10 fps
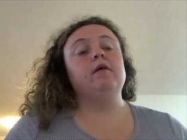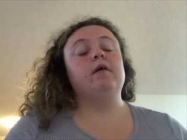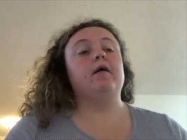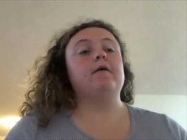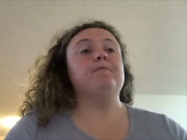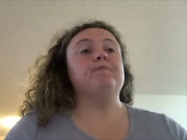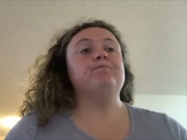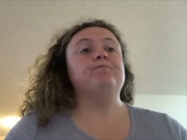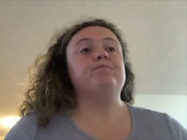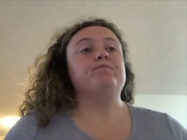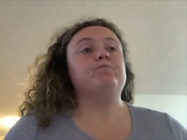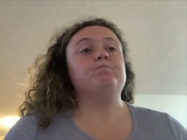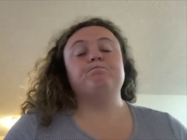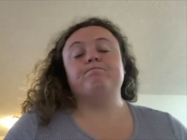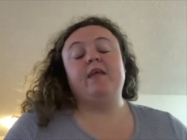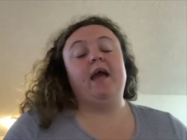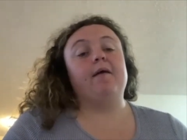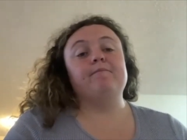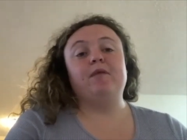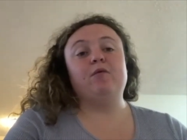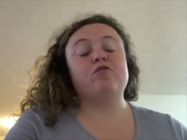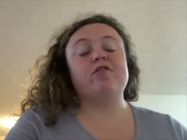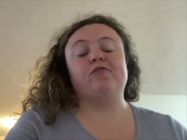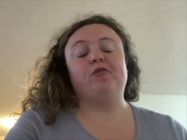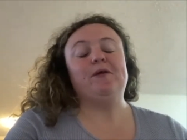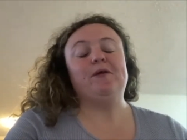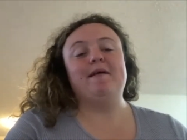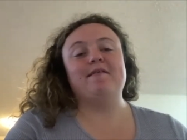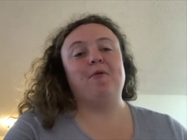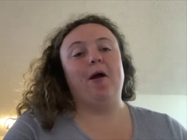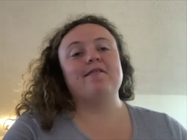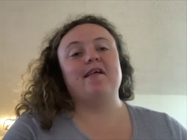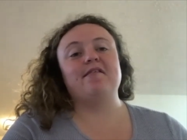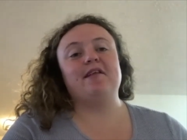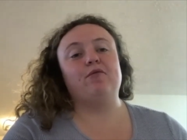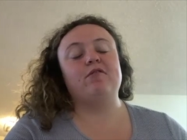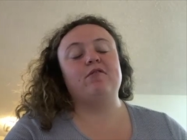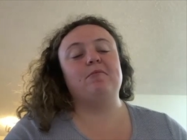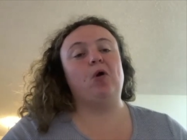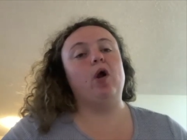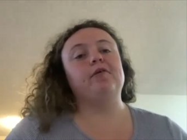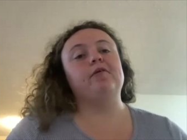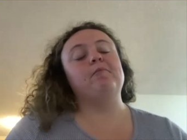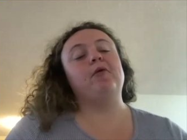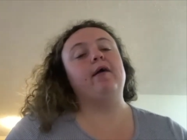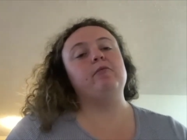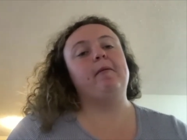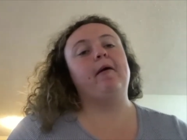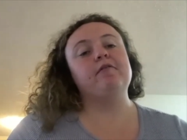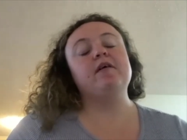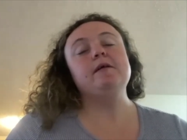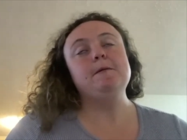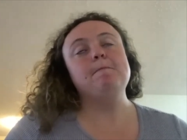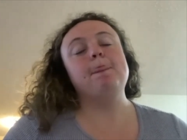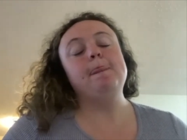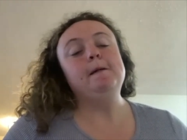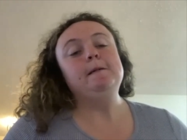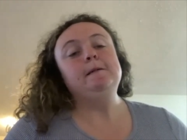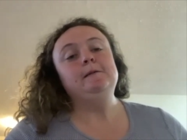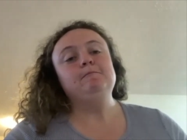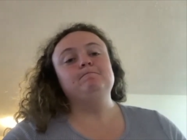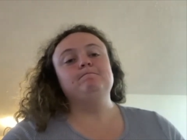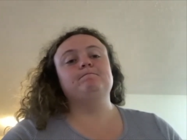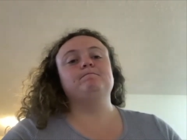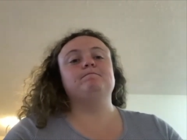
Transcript: And yeah, it was just a really amazing process, and I was super honored and proud to be part of it. Yeah, no,